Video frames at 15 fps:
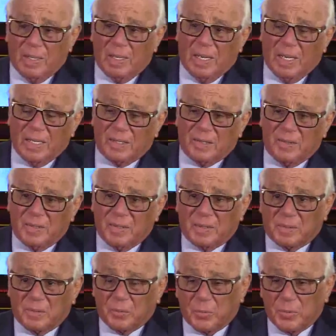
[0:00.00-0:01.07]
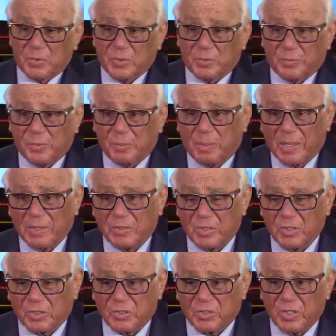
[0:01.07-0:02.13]
I think the reason for my
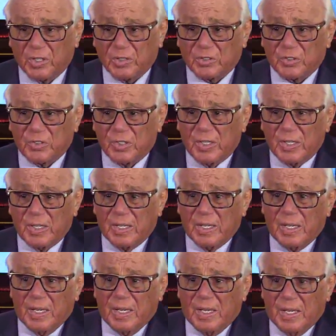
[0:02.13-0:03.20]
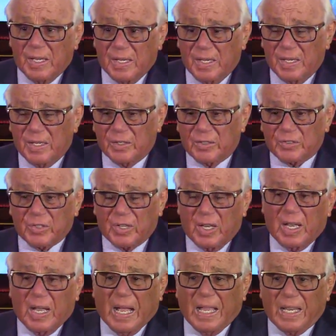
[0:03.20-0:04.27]
success is
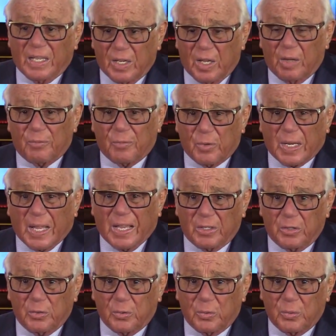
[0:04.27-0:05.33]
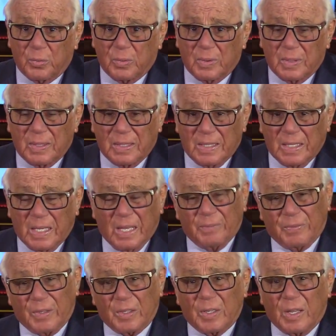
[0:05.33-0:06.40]
I love what I do. If
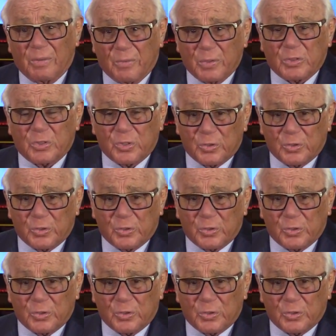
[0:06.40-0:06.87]
you love what you're